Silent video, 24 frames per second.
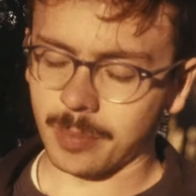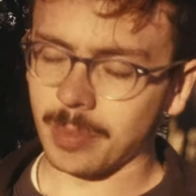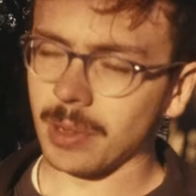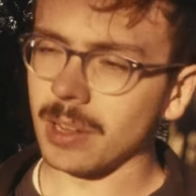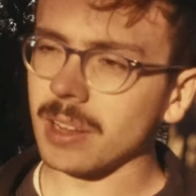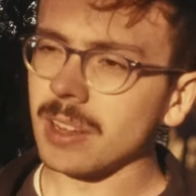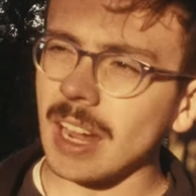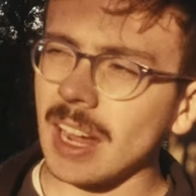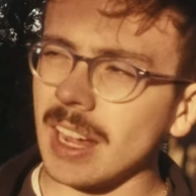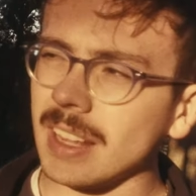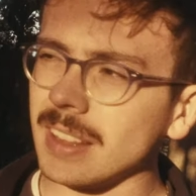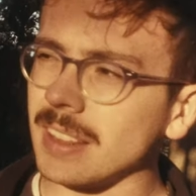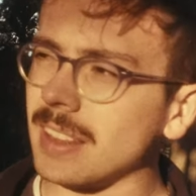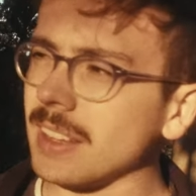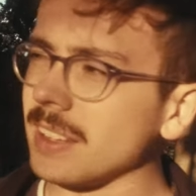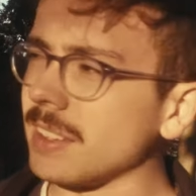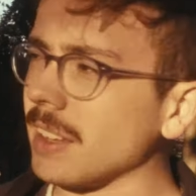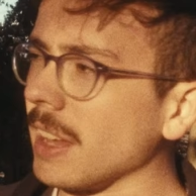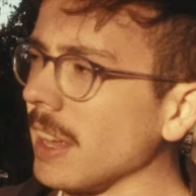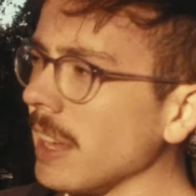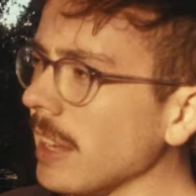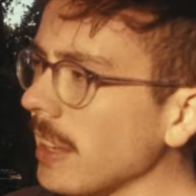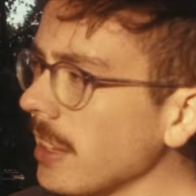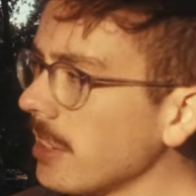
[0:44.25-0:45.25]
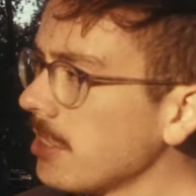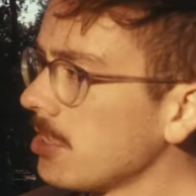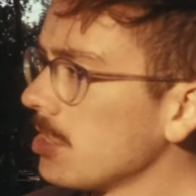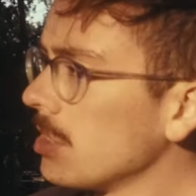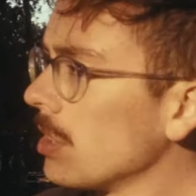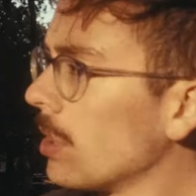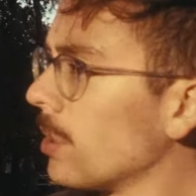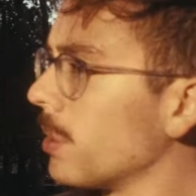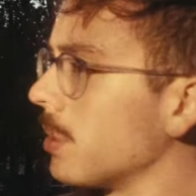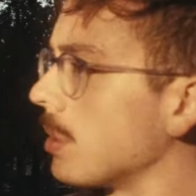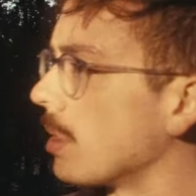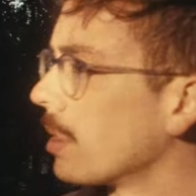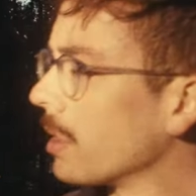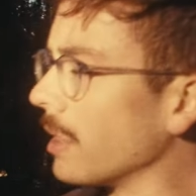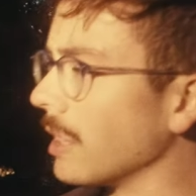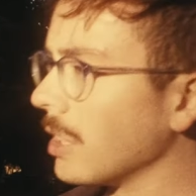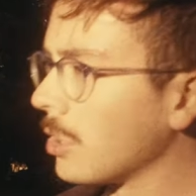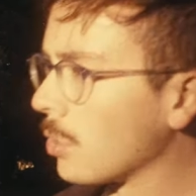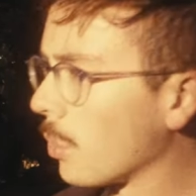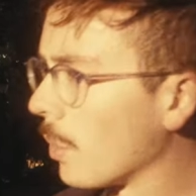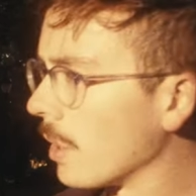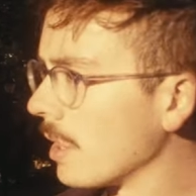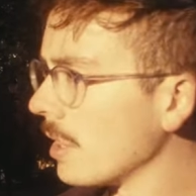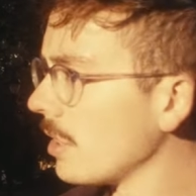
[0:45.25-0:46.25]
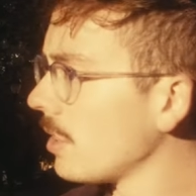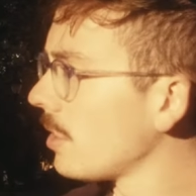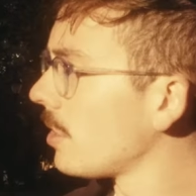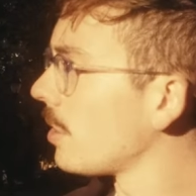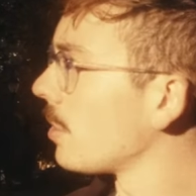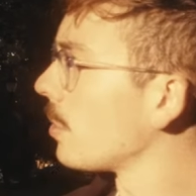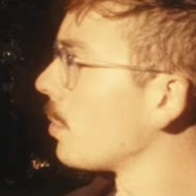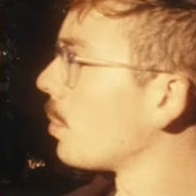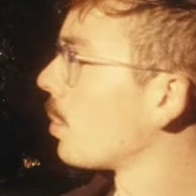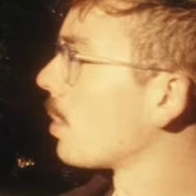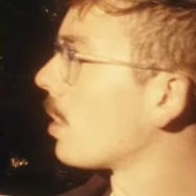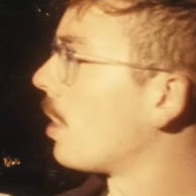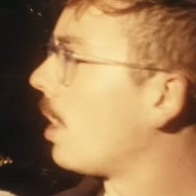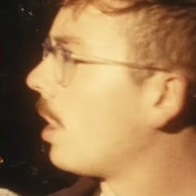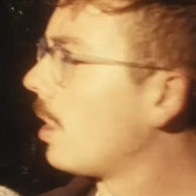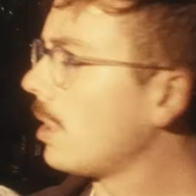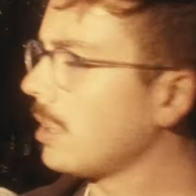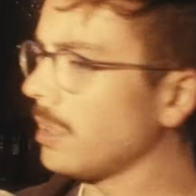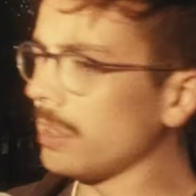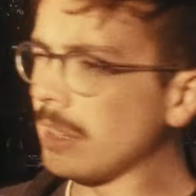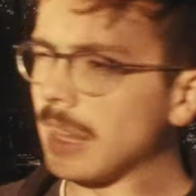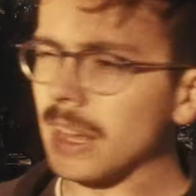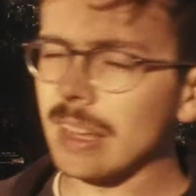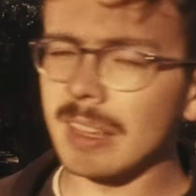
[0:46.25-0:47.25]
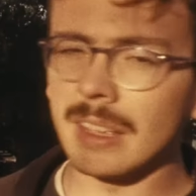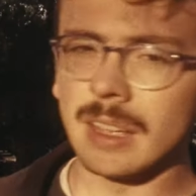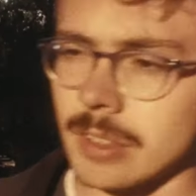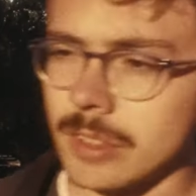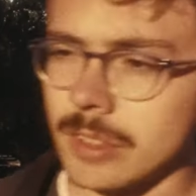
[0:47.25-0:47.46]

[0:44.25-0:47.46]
but at this age, you know, early 20s, we're all like